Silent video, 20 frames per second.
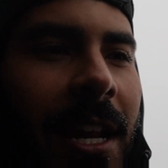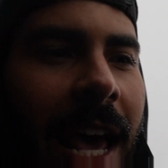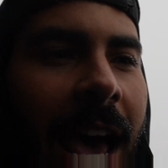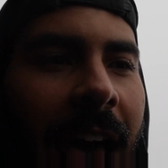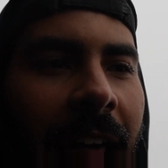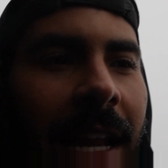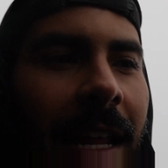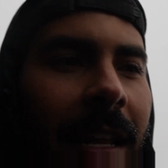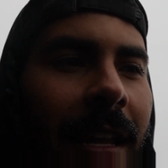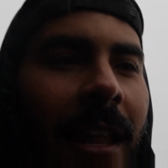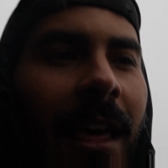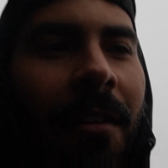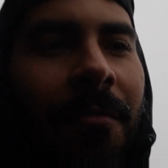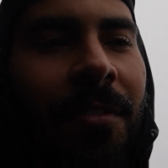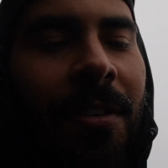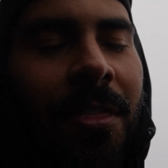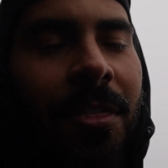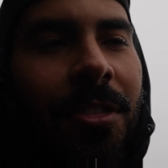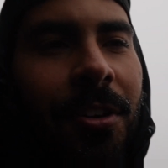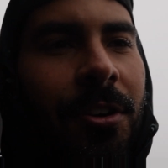at
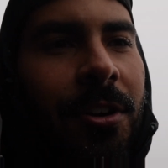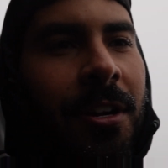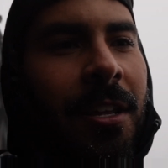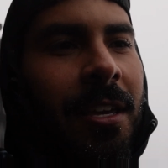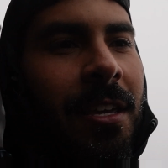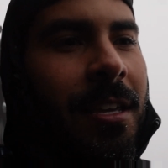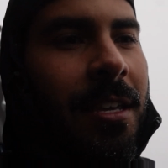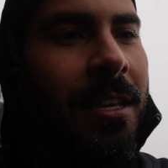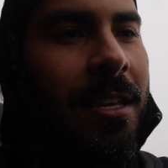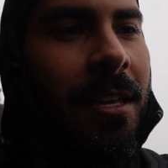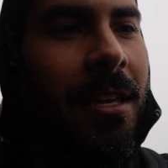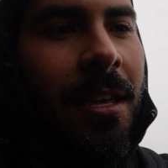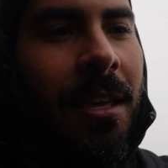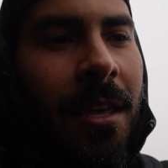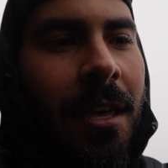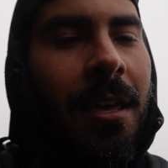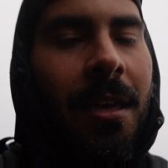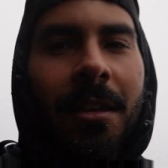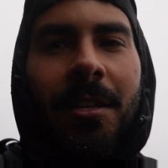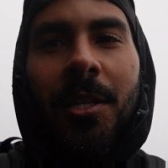11:30,
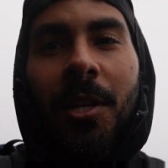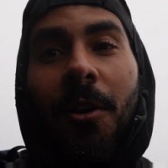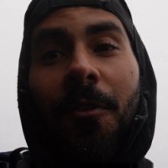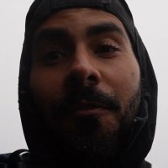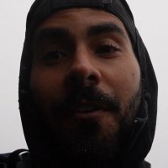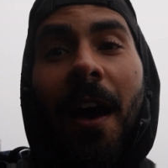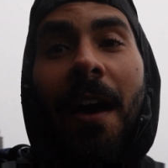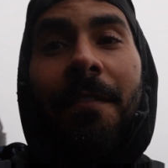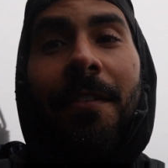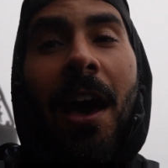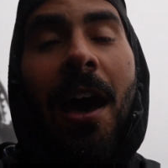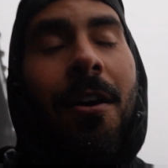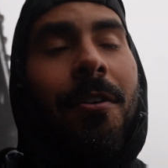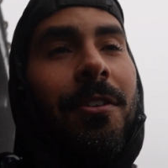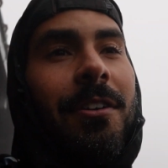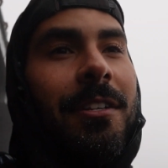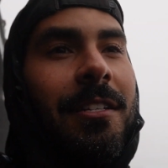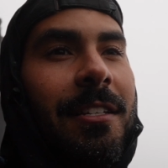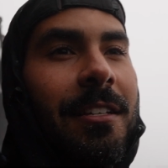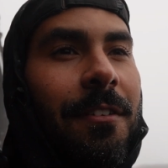so 5
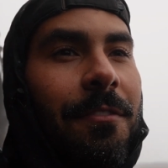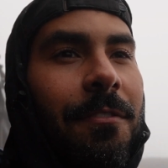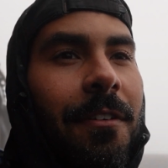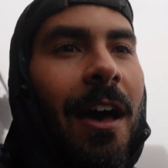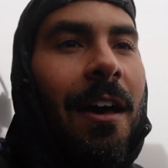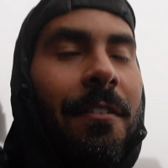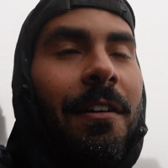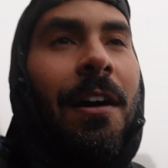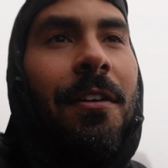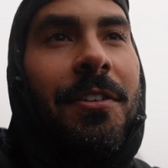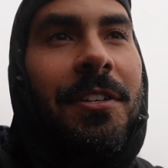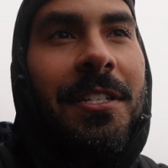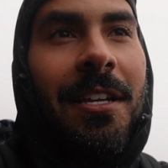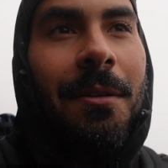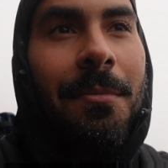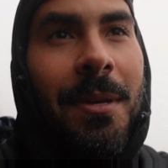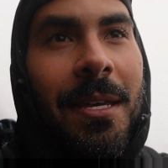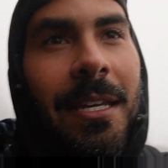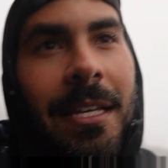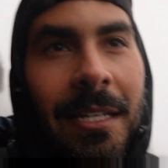hours. 5 hour
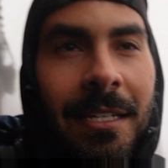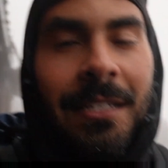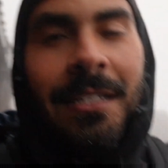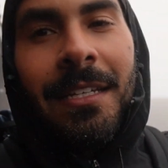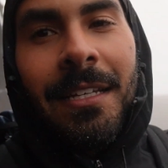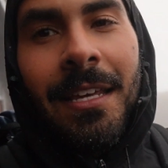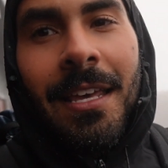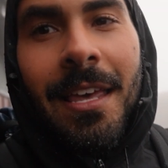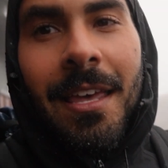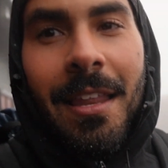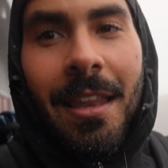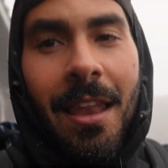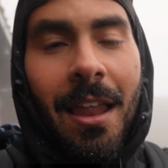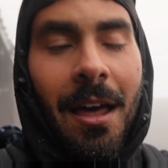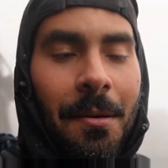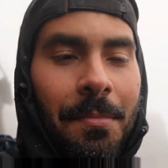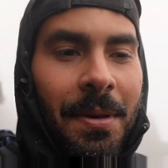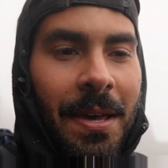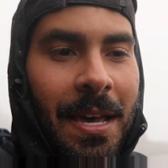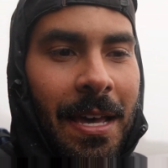summit.
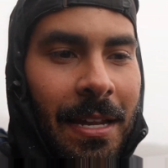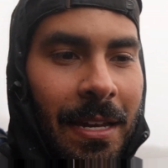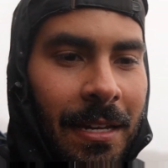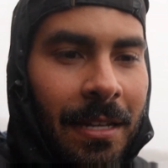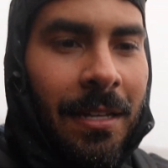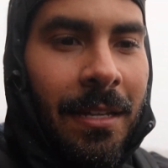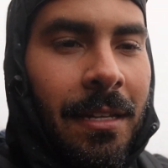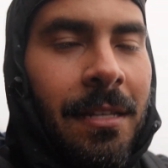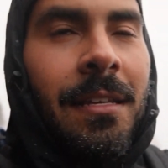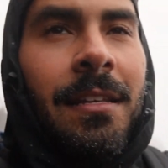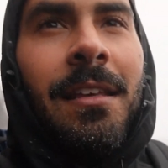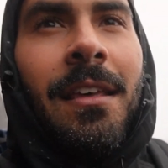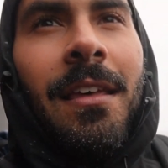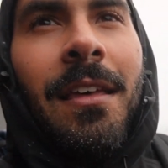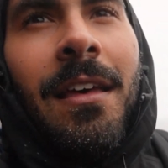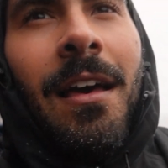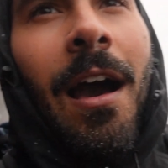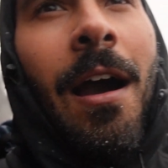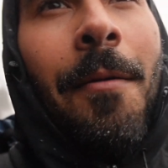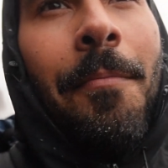Not bad.
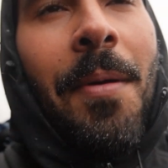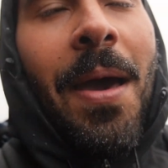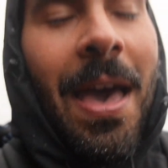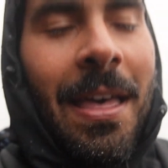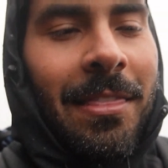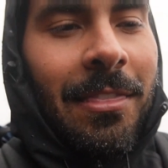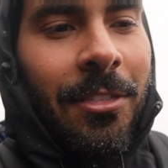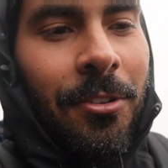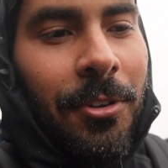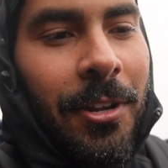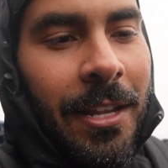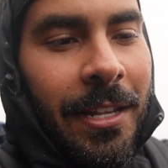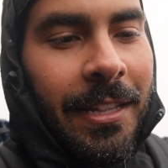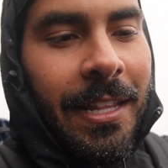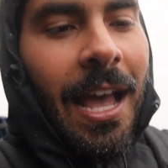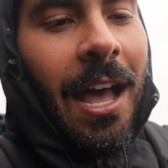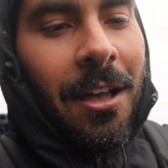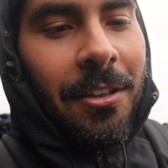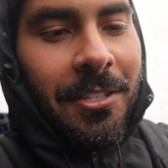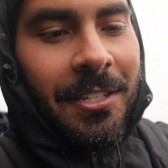Up at
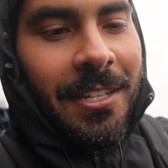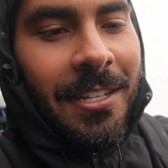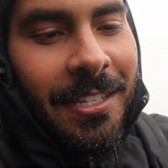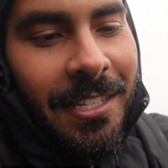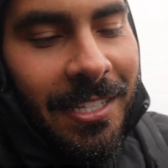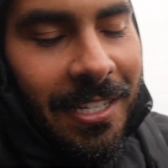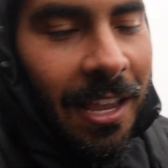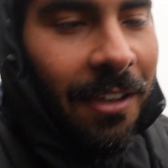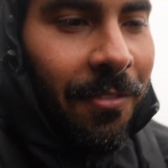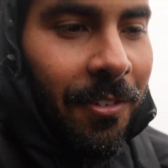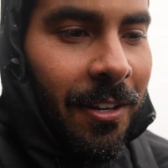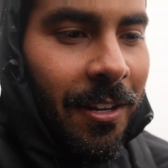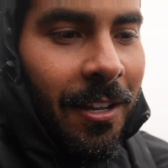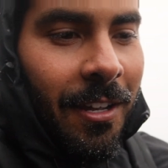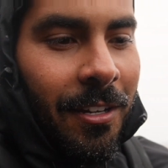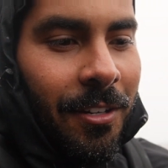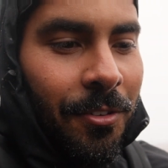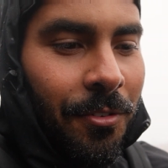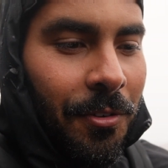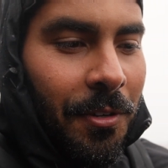
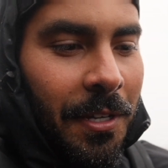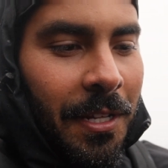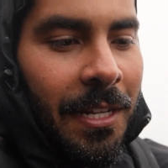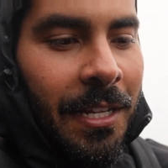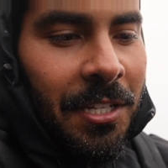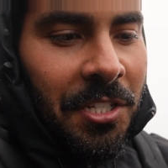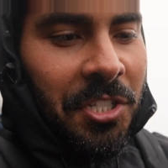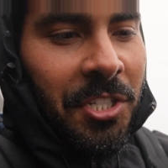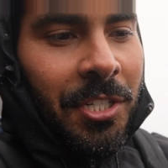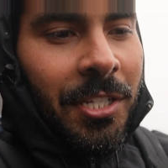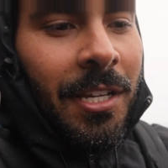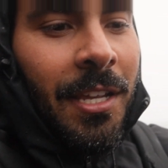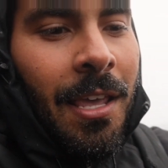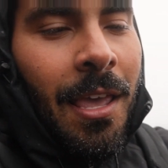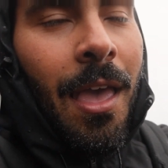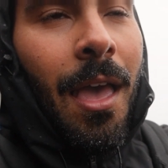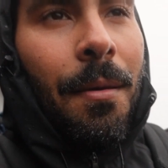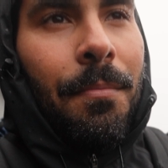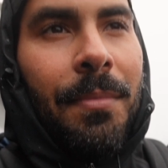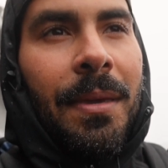3,700-ish
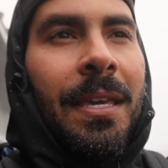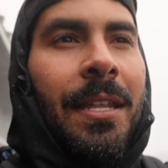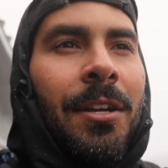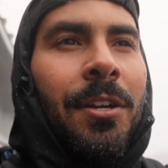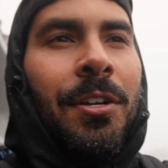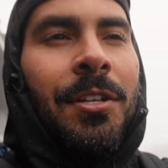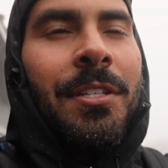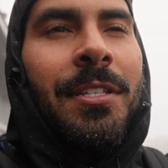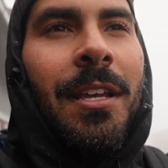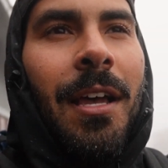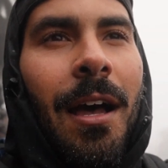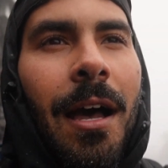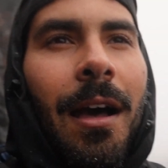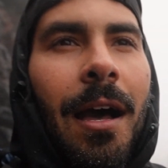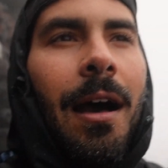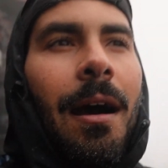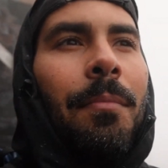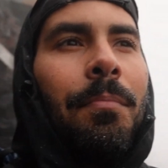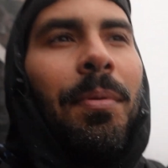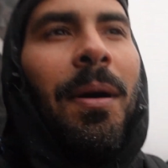meters
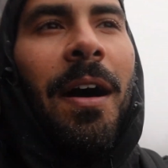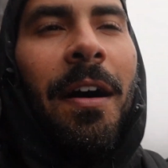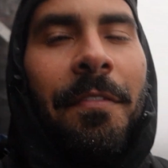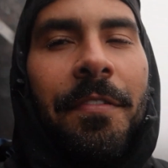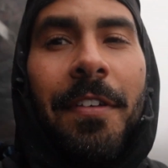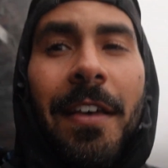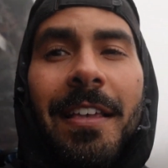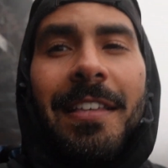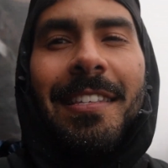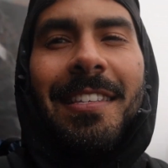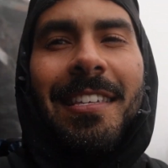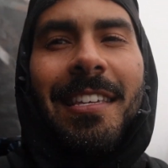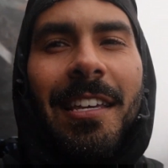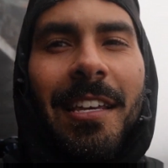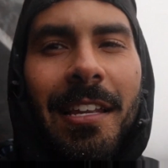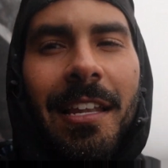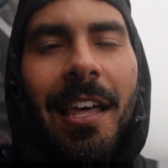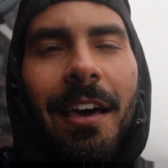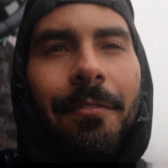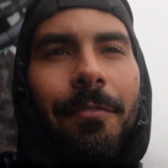above the sea
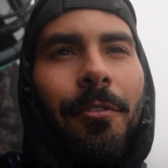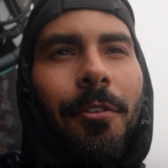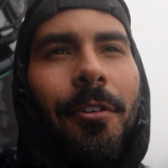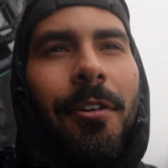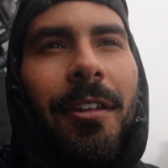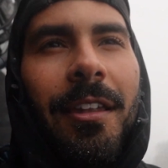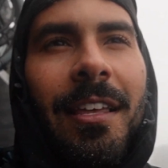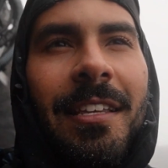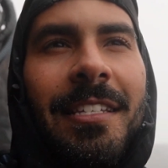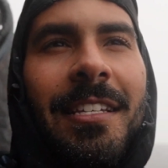level. Let's